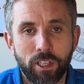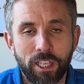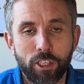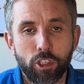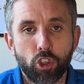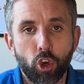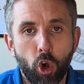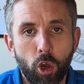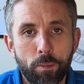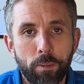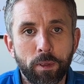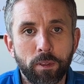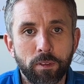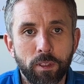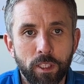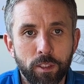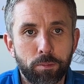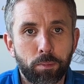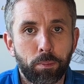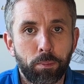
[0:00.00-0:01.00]
Enjoyment
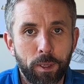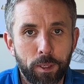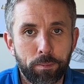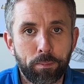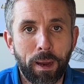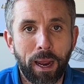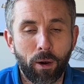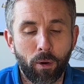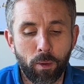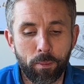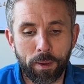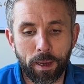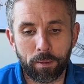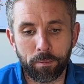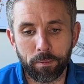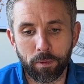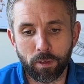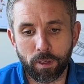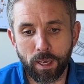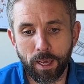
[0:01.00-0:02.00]
is paramount.
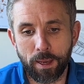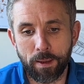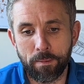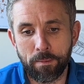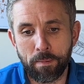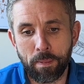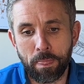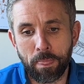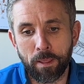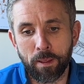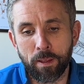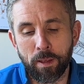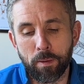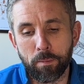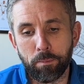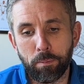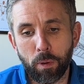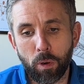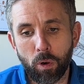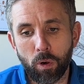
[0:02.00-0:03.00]
Okay,
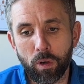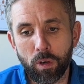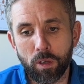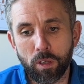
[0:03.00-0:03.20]
but